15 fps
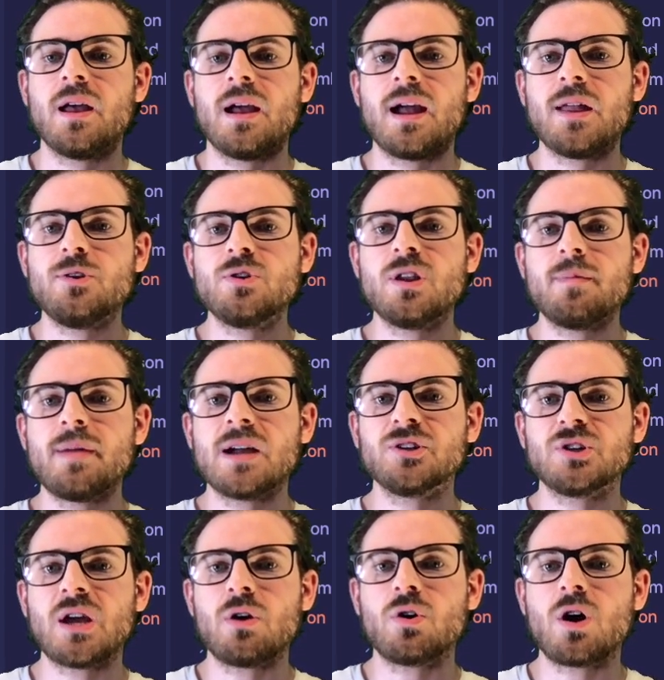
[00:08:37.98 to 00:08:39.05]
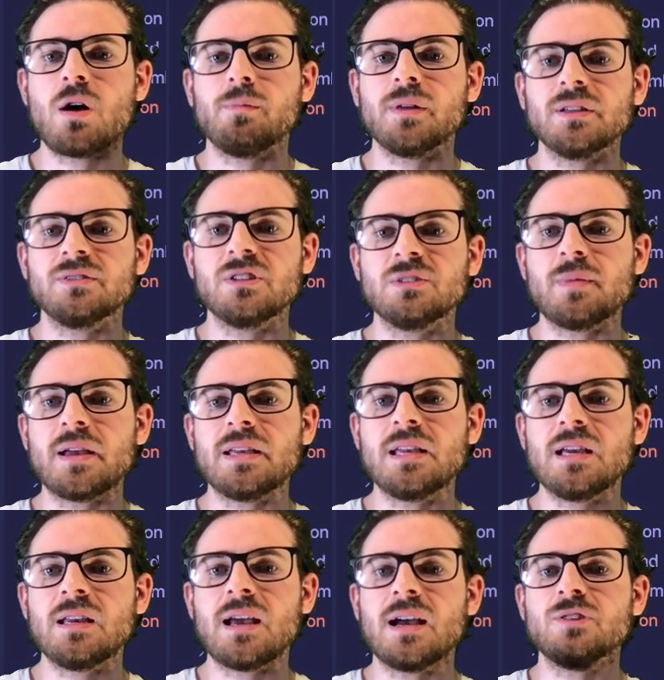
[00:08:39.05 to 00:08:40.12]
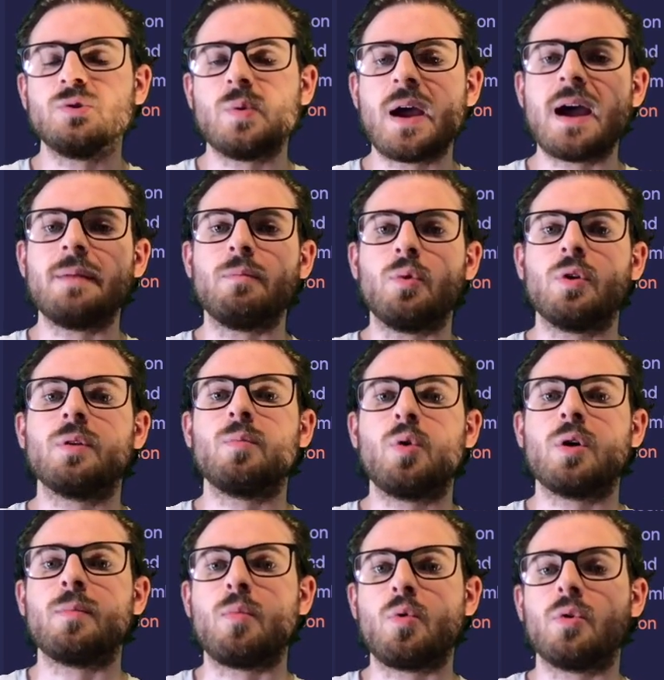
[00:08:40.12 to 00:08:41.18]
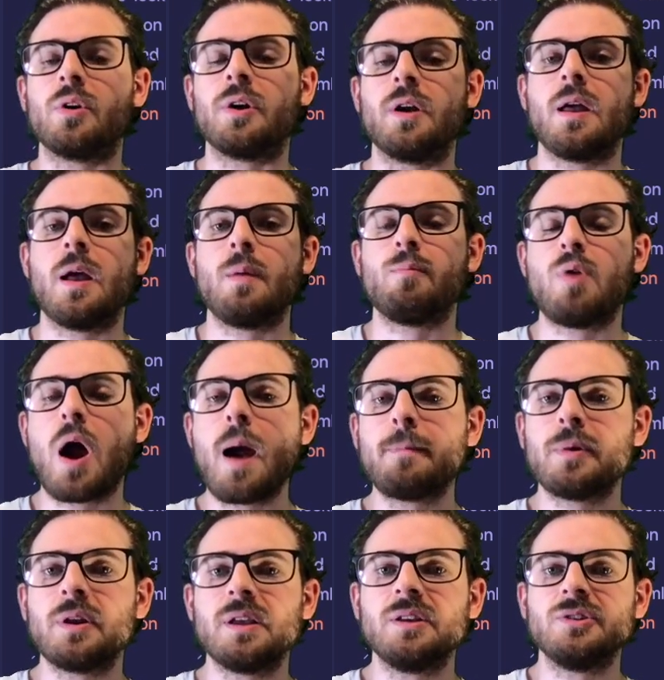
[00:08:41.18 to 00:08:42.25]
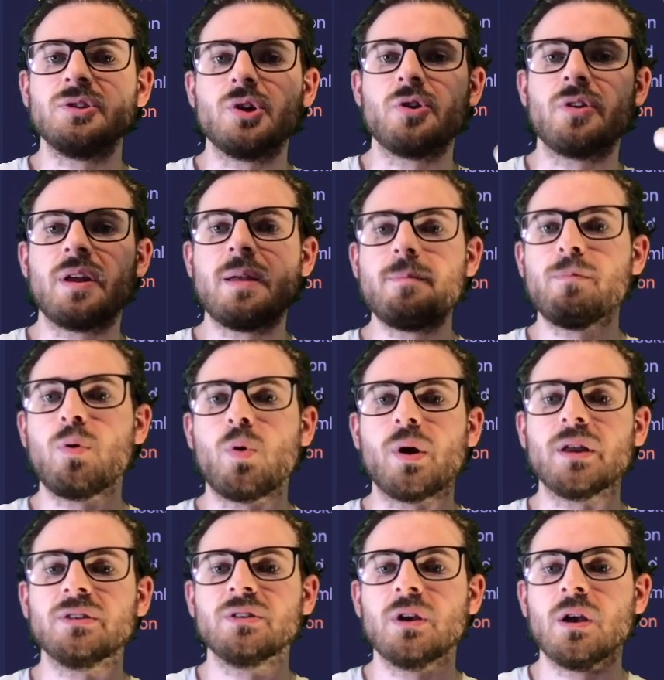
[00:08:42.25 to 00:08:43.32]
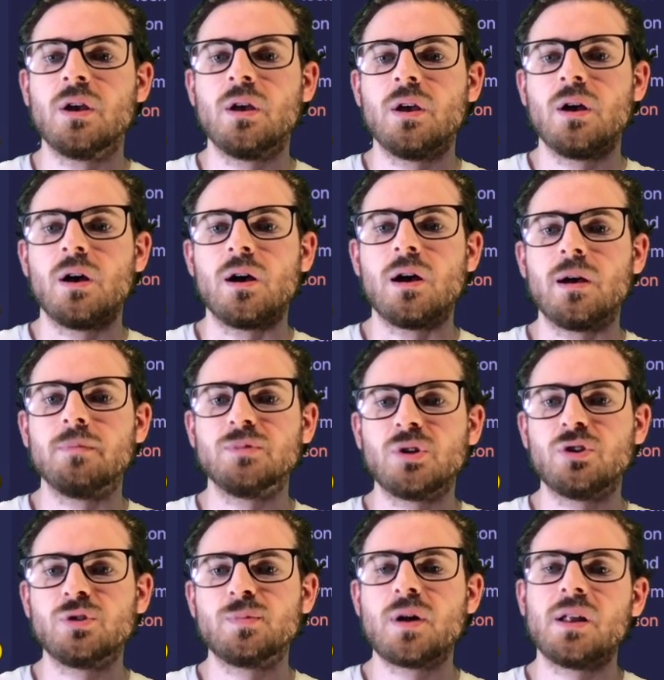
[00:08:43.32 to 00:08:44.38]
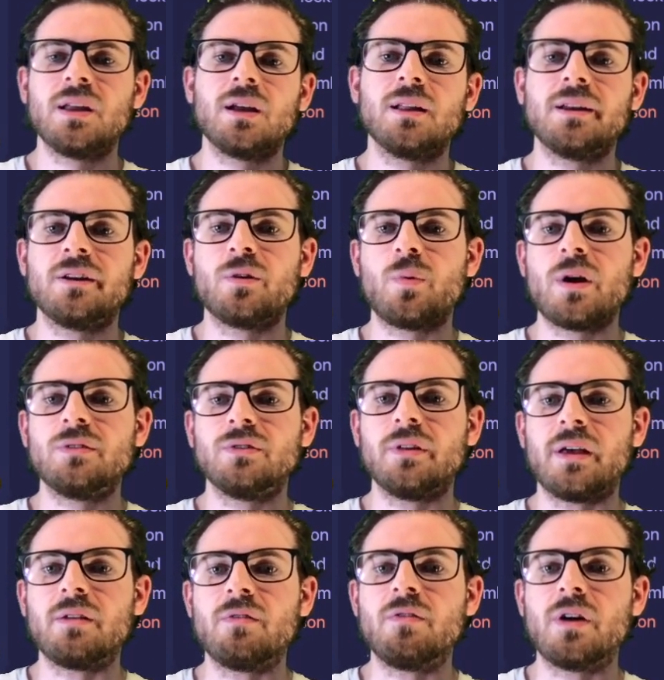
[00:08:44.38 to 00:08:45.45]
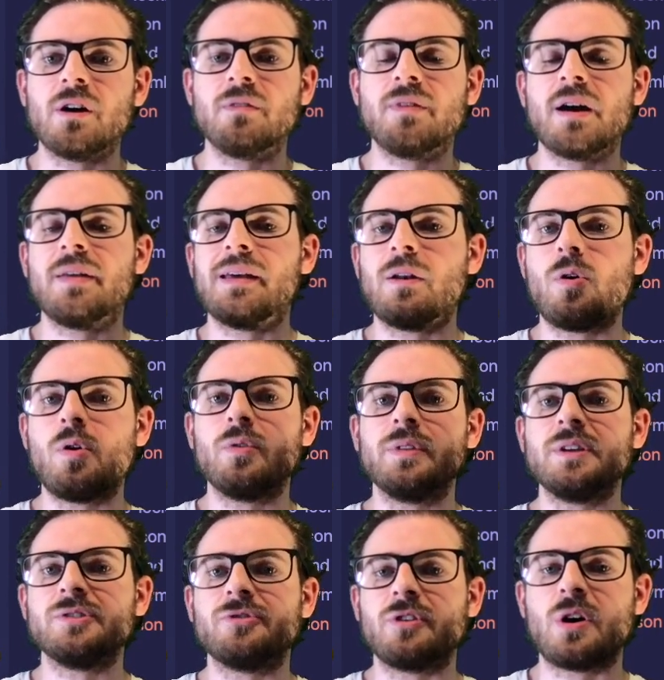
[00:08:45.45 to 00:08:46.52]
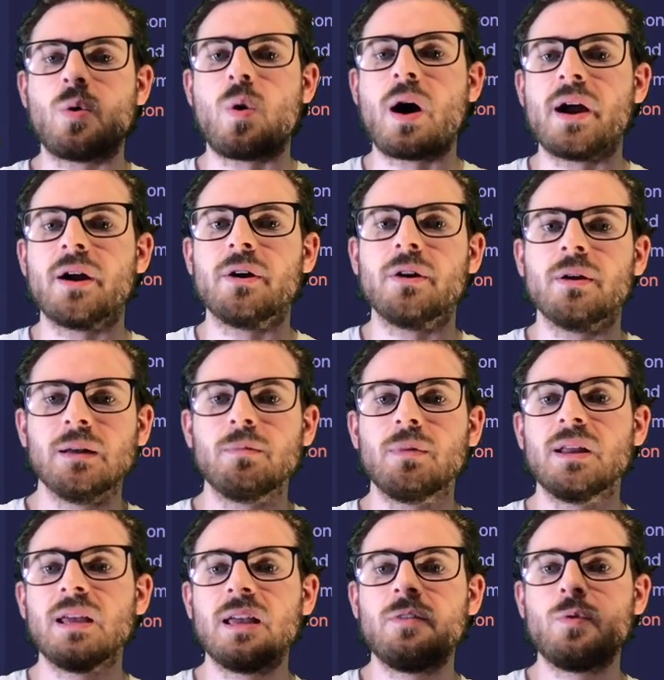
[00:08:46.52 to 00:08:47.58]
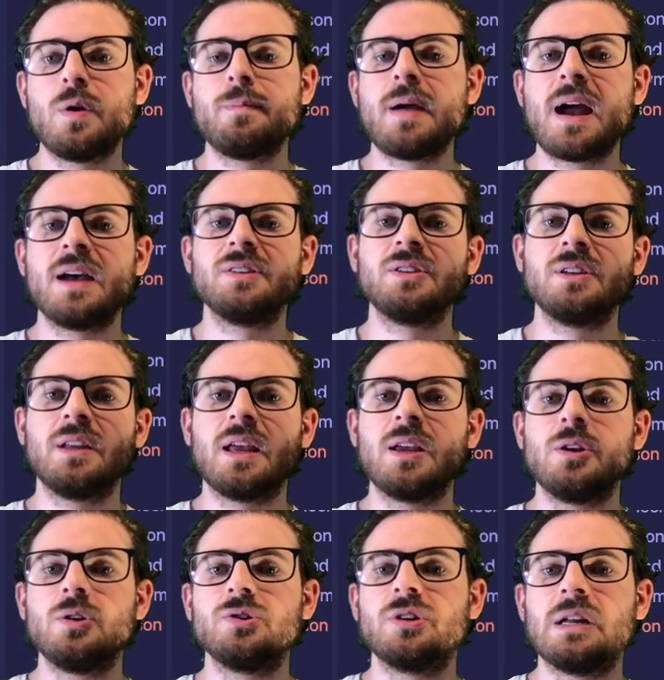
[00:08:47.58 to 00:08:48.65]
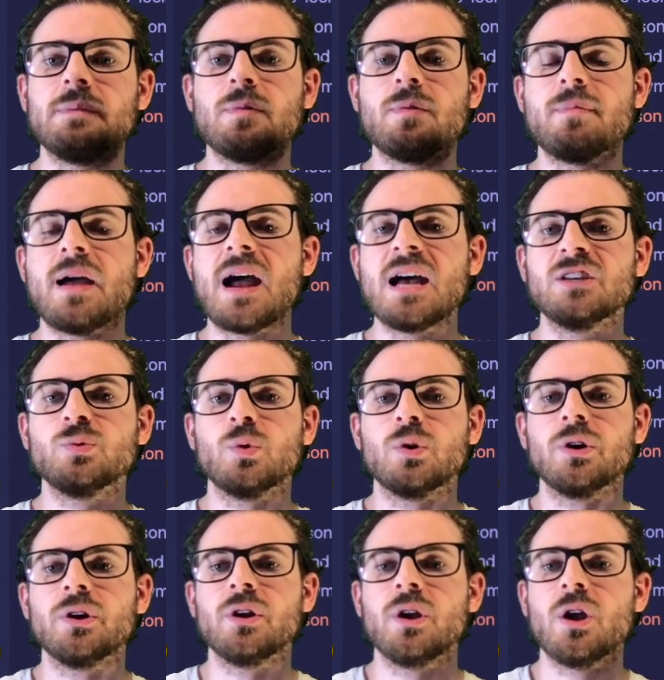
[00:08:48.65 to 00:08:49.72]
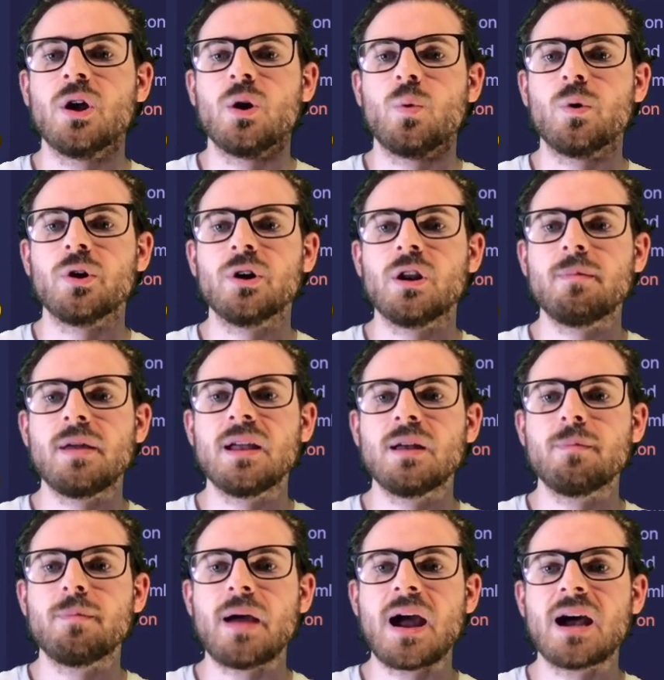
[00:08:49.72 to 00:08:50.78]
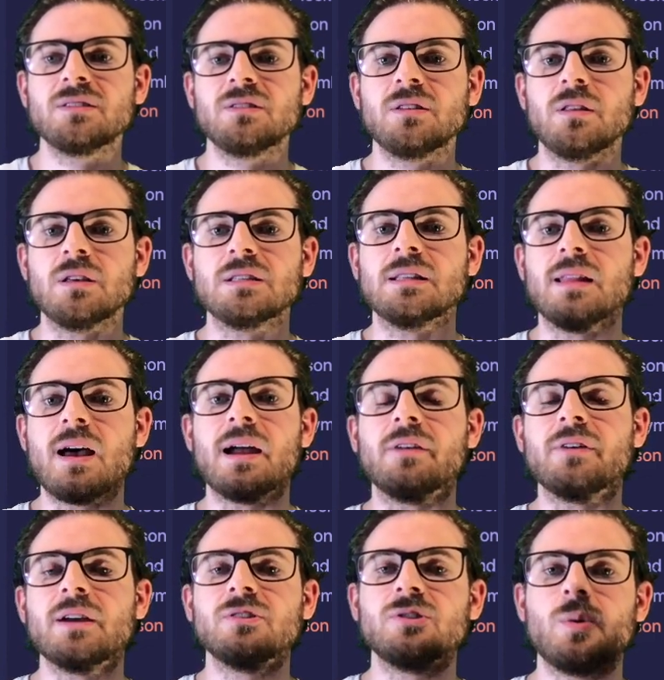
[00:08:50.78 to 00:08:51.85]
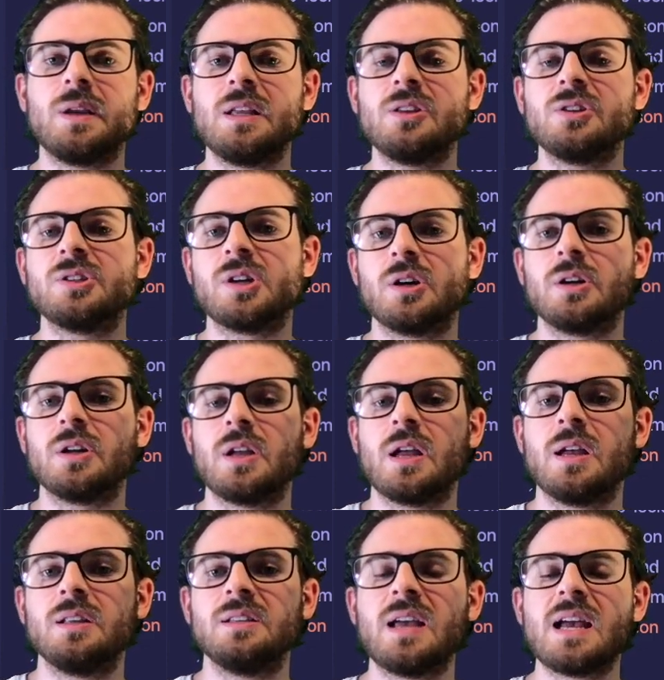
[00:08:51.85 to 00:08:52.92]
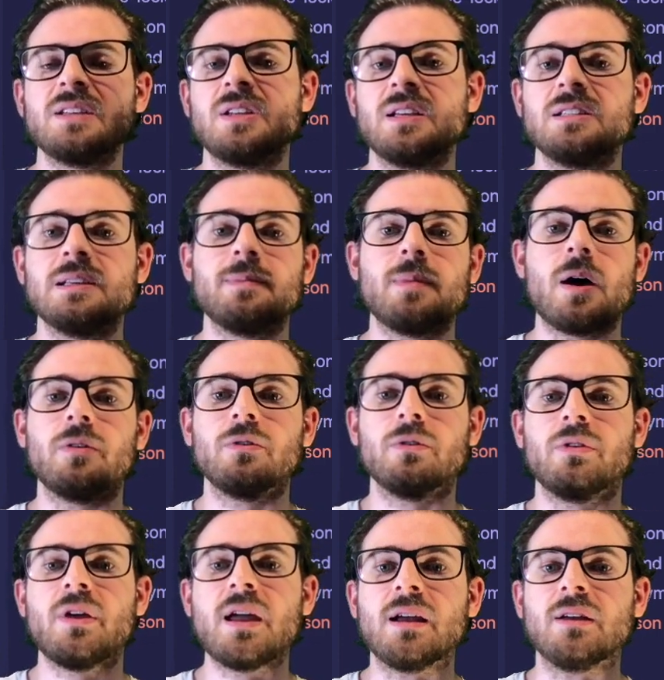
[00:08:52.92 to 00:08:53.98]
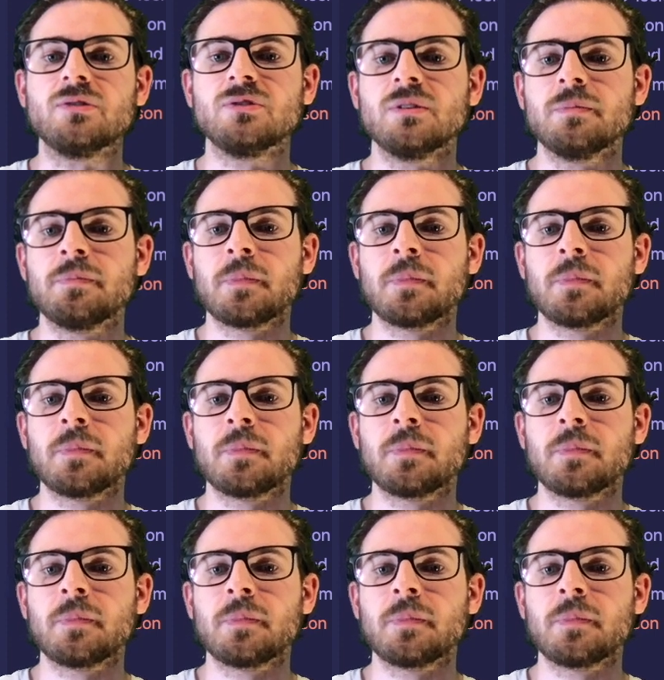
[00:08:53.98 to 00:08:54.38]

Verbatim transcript: And you can imagine how complex this might get as you add more and more and more properties to your endpoint. So there's probably a cleaner way to like verify that all these are required. But if we pass in a username and password, we're gonna make it past this line, right? So we need to start testing some other things.